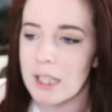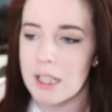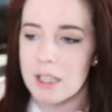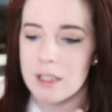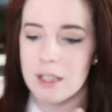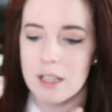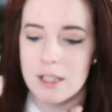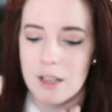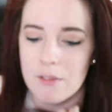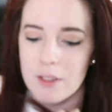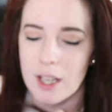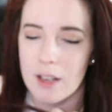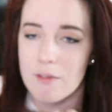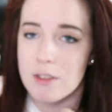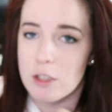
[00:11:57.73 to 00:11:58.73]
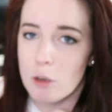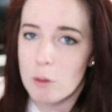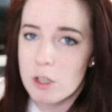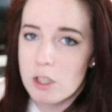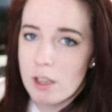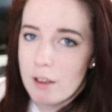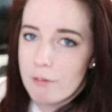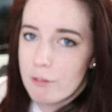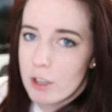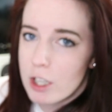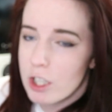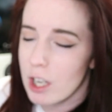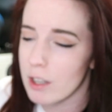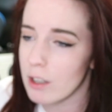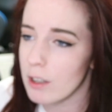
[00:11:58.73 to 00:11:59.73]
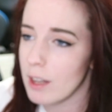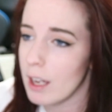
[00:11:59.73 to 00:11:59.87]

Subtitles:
they definitely have so much love for each other.